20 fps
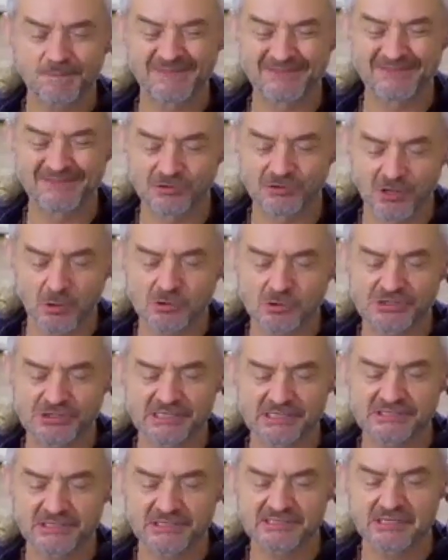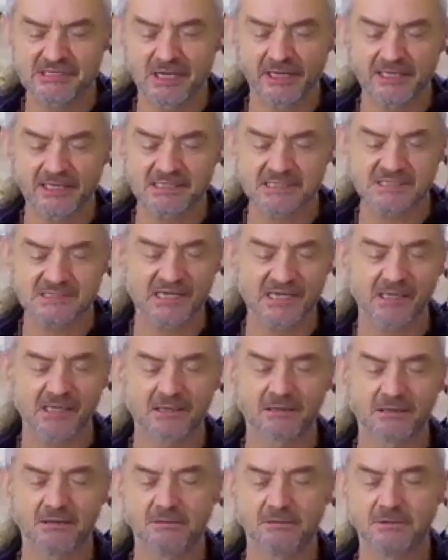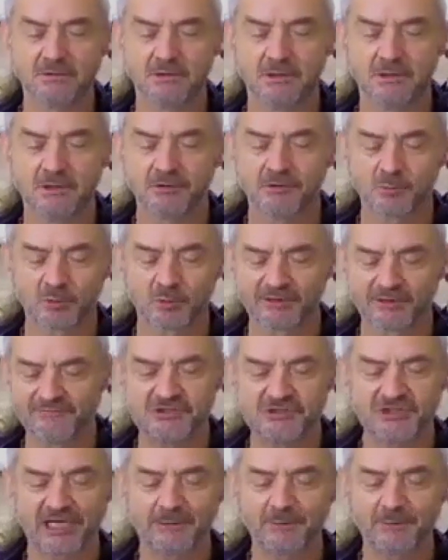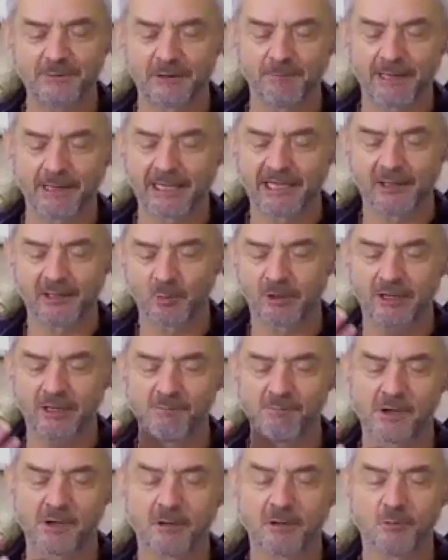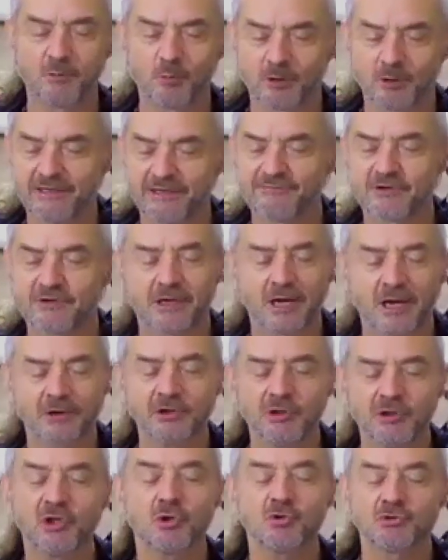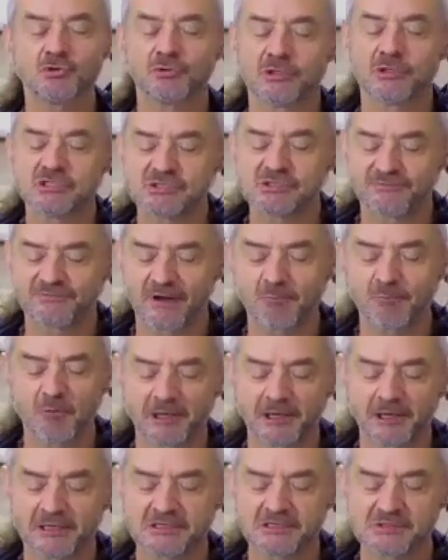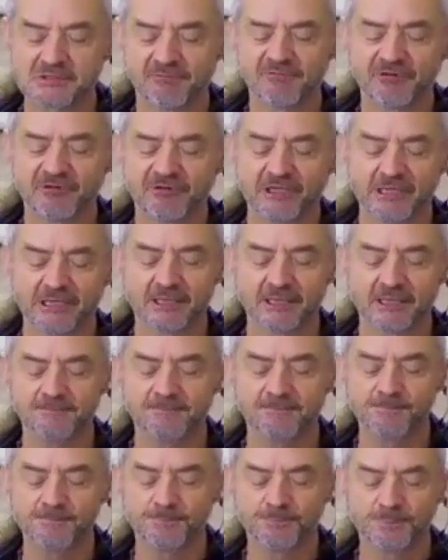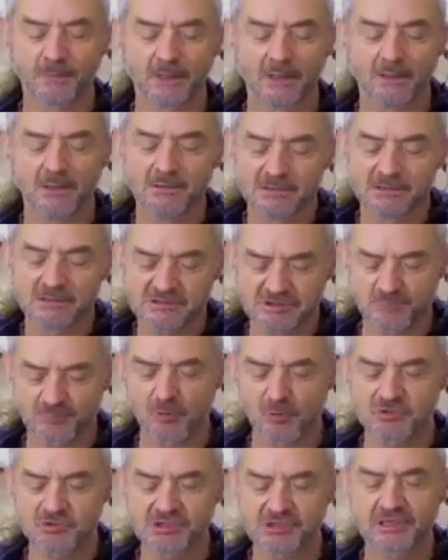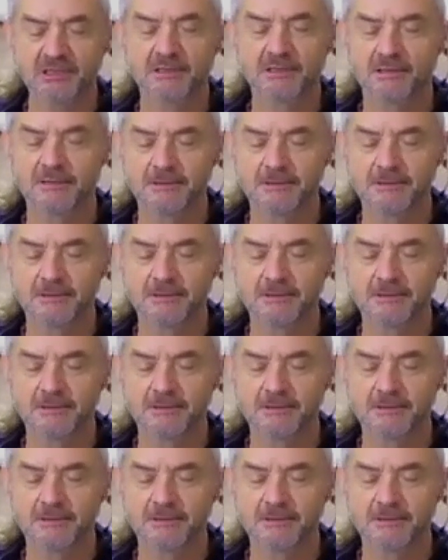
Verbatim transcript: notice, until I can tell that whatever shape I'm making, whatever, whatever unusualness or uprightness I'm feeling, support it.